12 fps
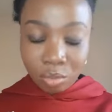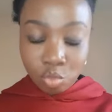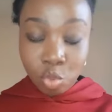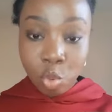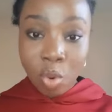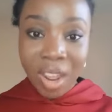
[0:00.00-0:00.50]

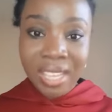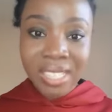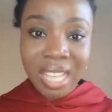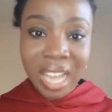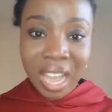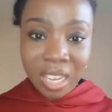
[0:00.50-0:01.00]
requires
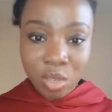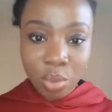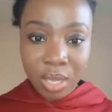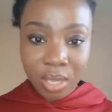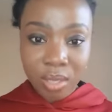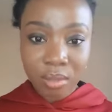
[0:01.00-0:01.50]
hard
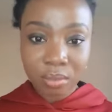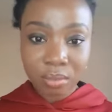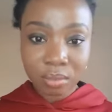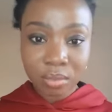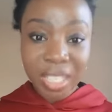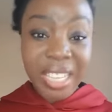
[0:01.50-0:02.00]
work
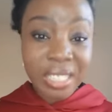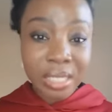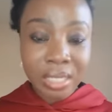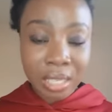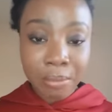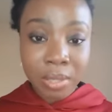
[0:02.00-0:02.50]
and
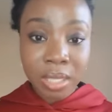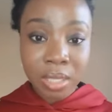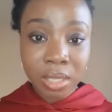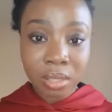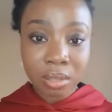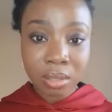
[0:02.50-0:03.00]

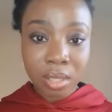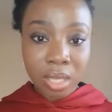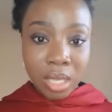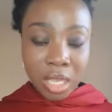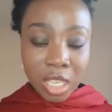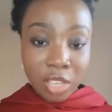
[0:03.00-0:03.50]
determination.
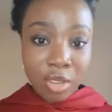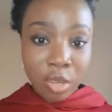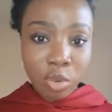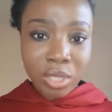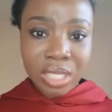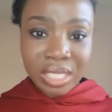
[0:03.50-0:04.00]
If you're
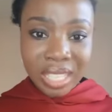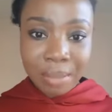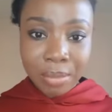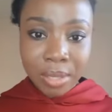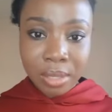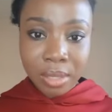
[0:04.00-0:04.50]
not
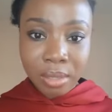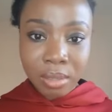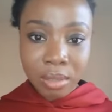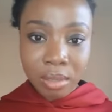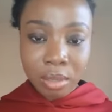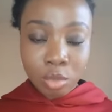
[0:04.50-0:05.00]
determined
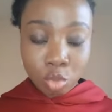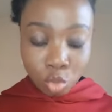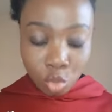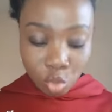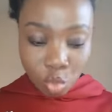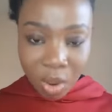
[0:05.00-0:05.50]

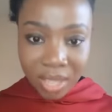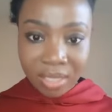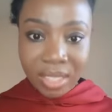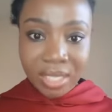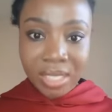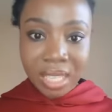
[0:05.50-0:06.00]
to work
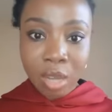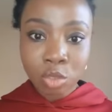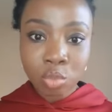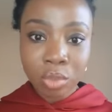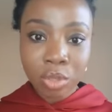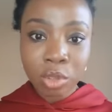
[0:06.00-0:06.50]
things
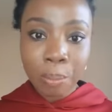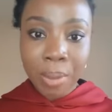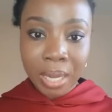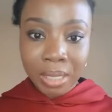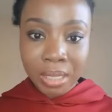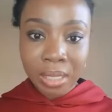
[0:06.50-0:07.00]
out with your
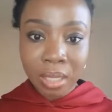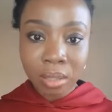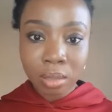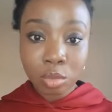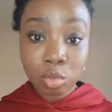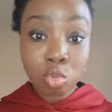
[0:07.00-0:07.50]
partner,
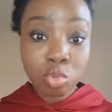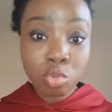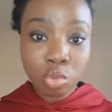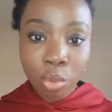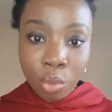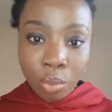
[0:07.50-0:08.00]
to
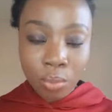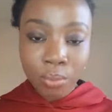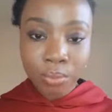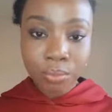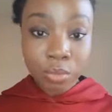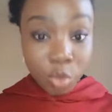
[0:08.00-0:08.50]
grow
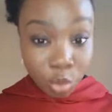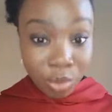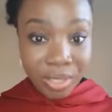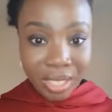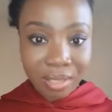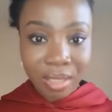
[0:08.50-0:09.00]

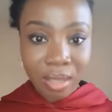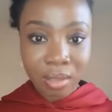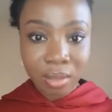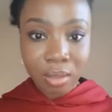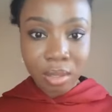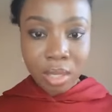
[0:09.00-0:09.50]
together,
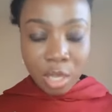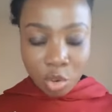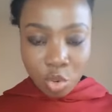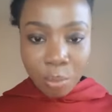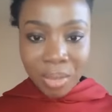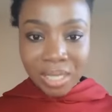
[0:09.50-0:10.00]

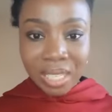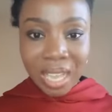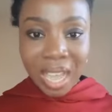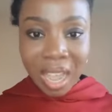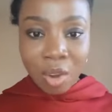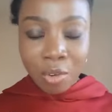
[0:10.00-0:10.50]
no matter
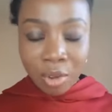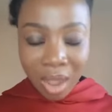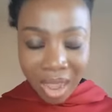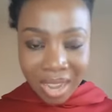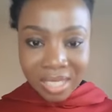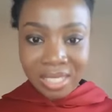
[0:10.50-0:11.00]
how
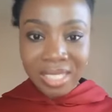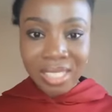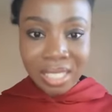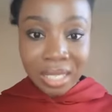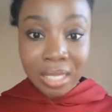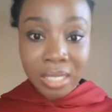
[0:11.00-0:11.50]
hard the
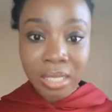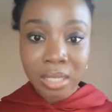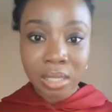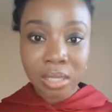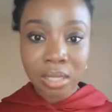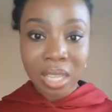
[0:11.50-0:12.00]

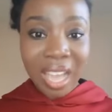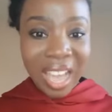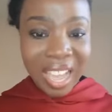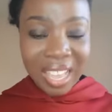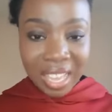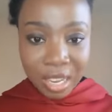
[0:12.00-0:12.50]
challenges
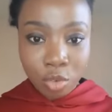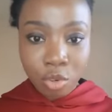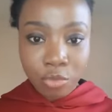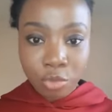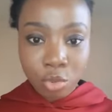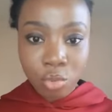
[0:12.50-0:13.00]
ahead
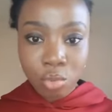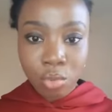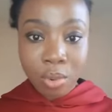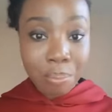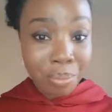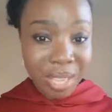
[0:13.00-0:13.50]
of you
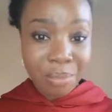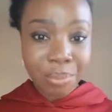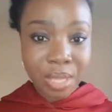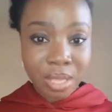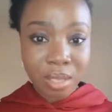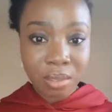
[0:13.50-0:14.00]
may
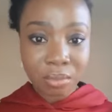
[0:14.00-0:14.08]
be,